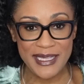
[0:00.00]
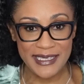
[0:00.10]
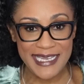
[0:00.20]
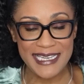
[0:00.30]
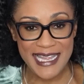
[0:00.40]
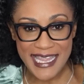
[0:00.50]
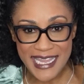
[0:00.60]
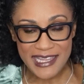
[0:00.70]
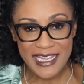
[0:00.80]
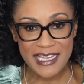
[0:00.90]
in London,
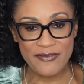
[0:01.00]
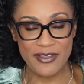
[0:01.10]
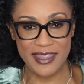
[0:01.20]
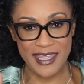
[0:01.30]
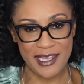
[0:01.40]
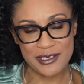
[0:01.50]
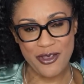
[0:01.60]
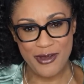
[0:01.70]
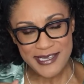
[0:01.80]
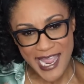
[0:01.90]
England for the King's
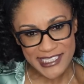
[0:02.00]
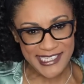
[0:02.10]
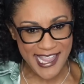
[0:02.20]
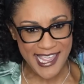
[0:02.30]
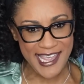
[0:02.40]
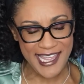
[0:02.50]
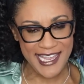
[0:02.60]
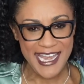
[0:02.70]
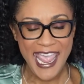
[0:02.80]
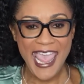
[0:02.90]
coronation.
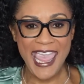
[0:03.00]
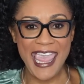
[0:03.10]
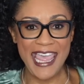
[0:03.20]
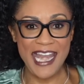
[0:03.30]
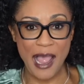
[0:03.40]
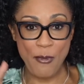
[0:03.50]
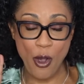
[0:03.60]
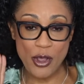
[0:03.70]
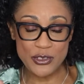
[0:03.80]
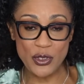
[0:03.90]
And I'm
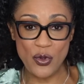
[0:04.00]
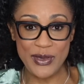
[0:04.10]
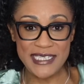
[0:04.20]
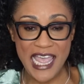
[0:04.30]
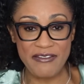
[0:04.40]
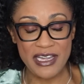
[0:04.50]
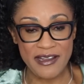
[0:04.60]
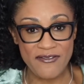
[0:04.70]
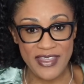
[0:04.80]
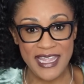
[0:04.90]
also going to have an
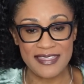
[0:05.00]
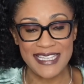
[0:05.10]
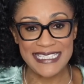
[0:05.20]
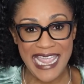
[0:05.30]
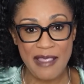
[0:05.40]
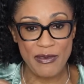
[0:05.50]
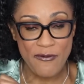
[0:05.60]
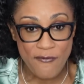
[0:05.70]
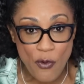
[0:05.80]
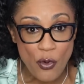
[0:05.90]
event the day
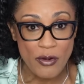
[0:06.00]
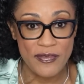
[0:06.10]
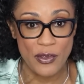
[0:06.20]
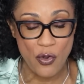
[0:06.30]
before the